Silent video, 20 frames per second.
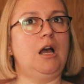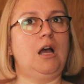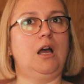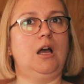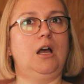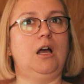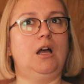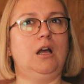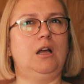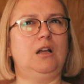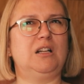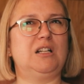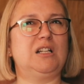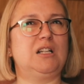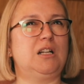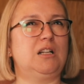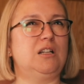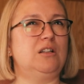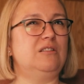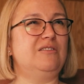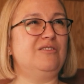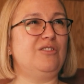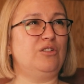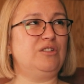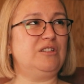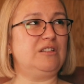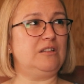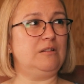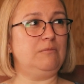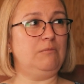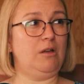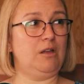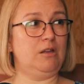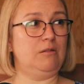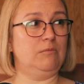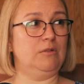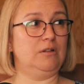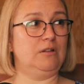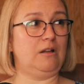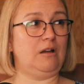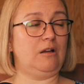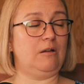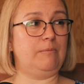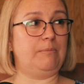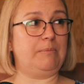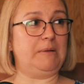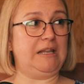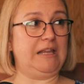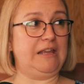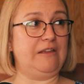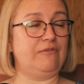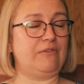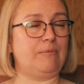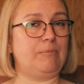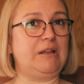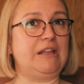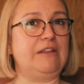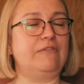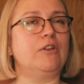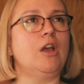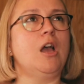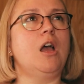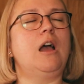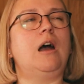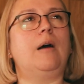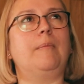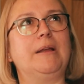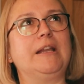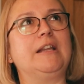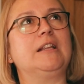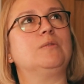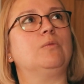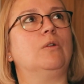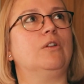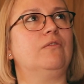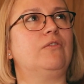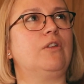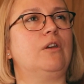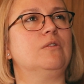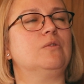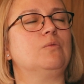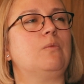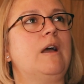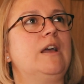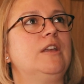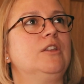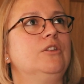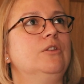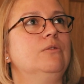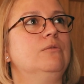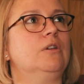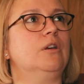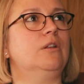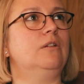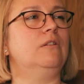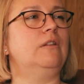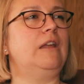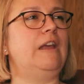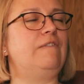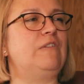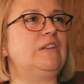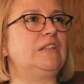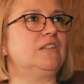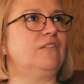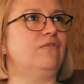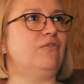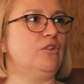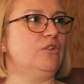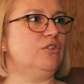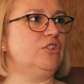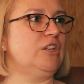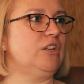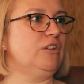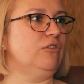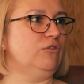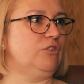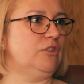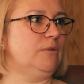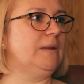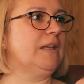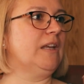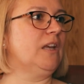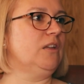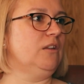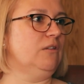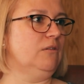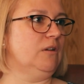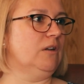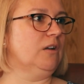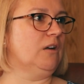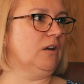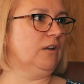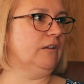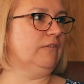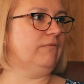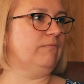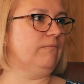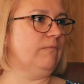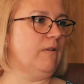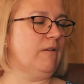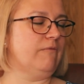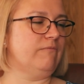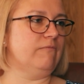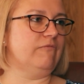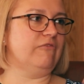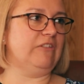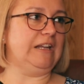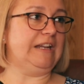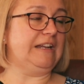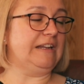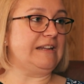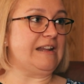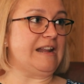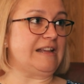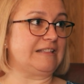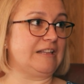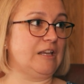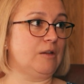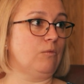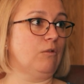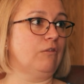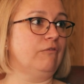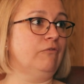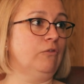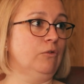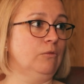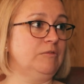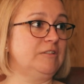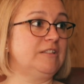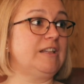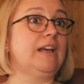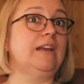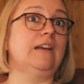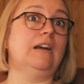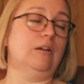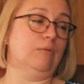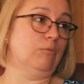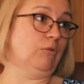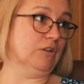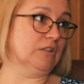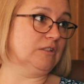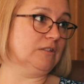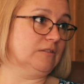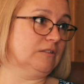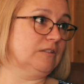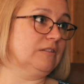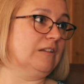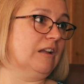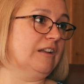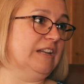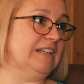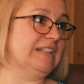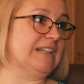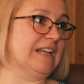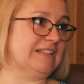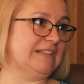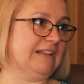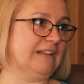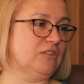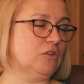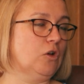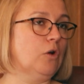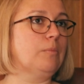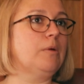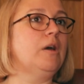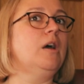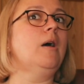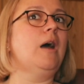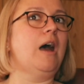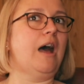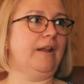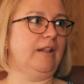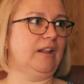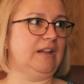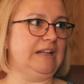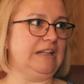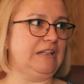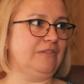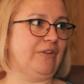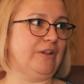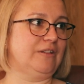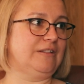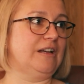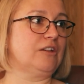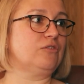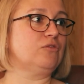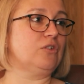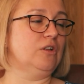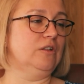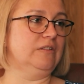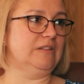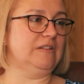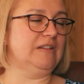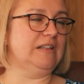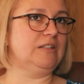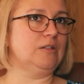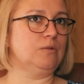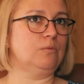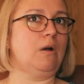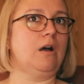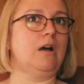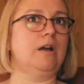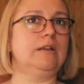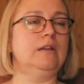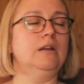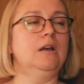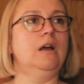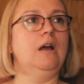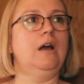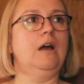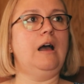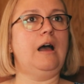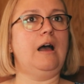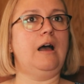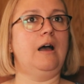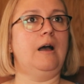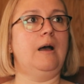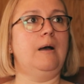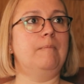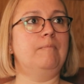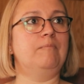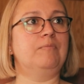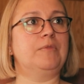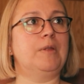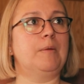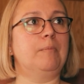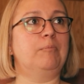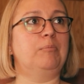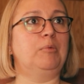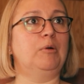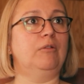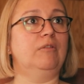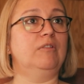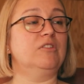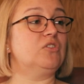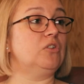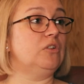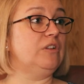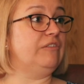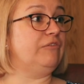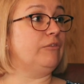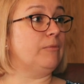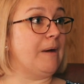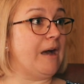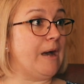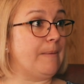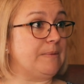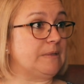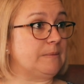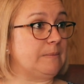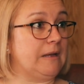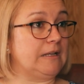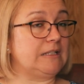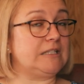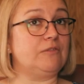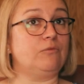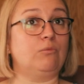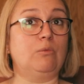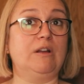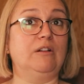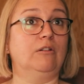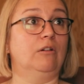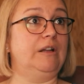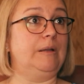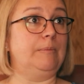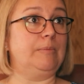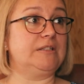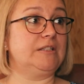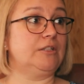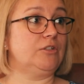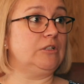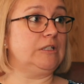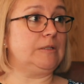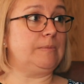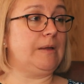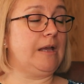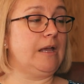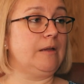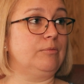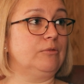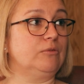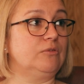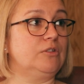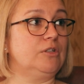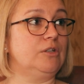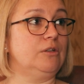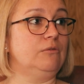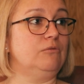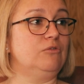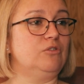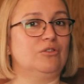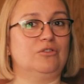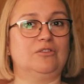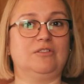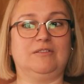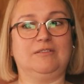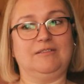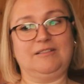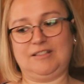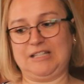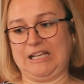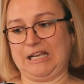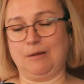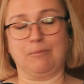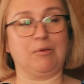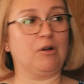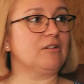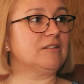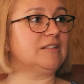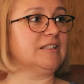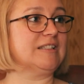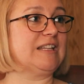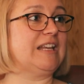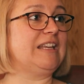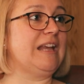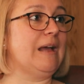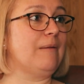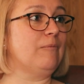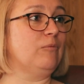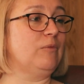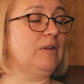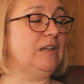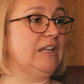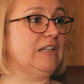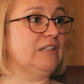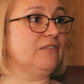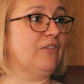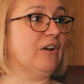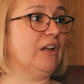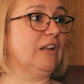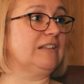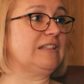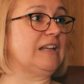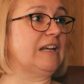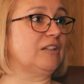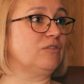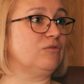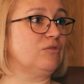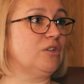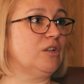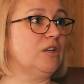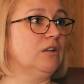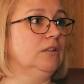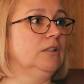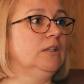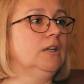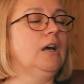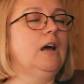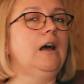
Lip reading: Not at the moment, I believe. I mean, it's one of those where you can, if it's the first year you're doing it, you can kind of fill in an SA1 form to say, I need to get set up and I need to file tax returns and this is why. But certainly from our perspective, we're not in a position to be able to just tick a box to say, yeah, we need to file a tax return.